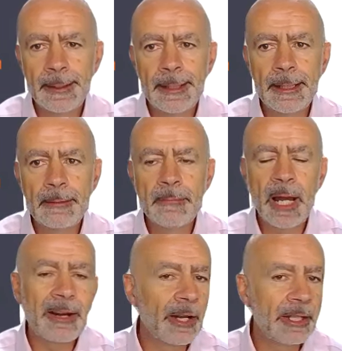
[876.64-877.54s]

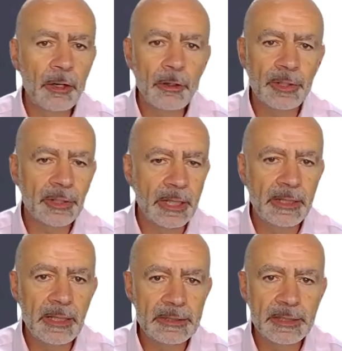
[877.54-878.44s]
And I know that in
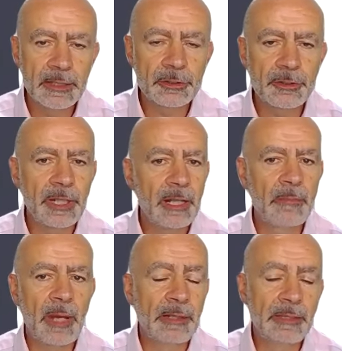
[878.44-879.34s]
this industry and
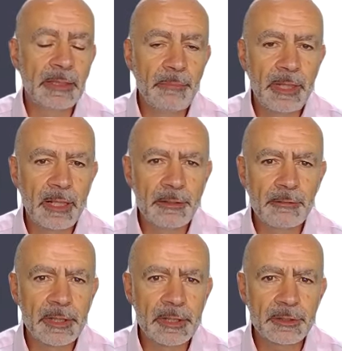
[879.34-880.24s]
indeed many other
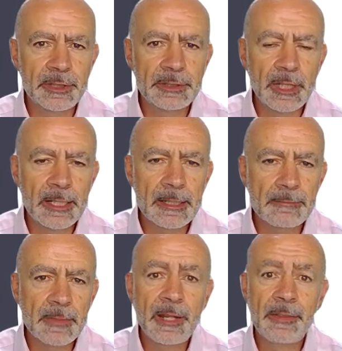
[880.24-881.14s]
industries,
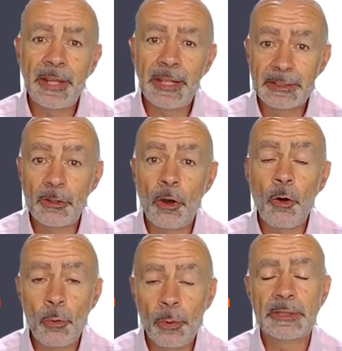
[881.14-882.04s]
that isn't
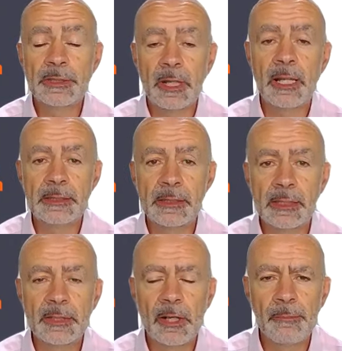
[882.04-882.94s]
always the case at the
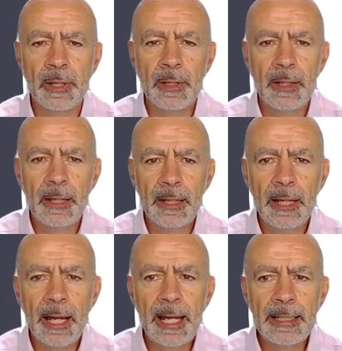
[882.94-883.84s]
time.
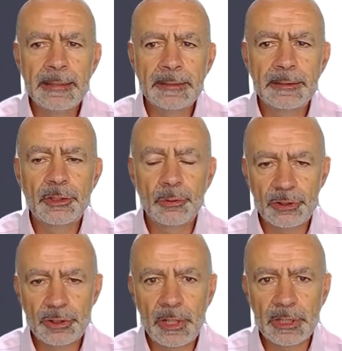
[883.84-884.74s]
And to a
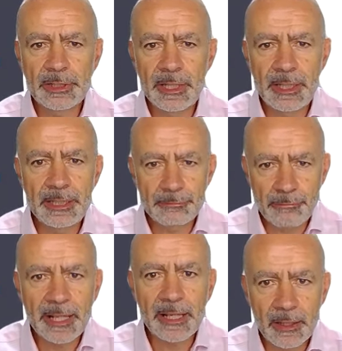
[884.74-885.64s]
certain extent, it is
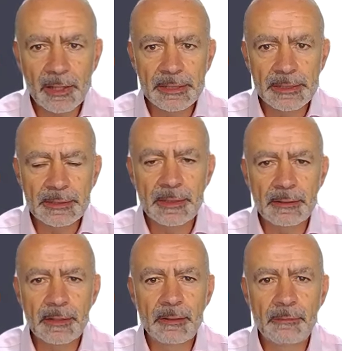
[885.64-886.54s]
recognized that
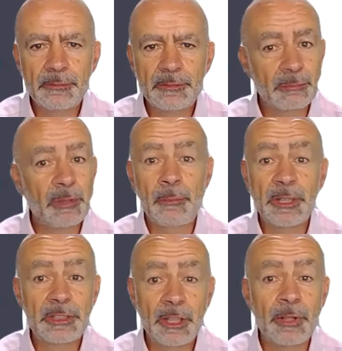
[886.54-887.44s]
some
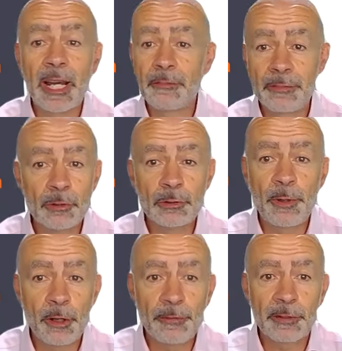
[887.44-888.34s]
companies don't have those
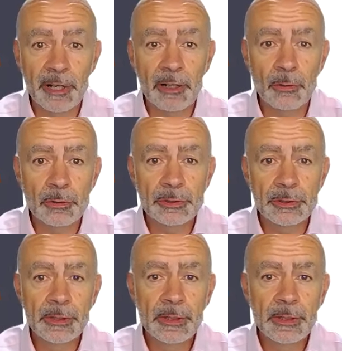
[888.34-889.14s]
perfect records.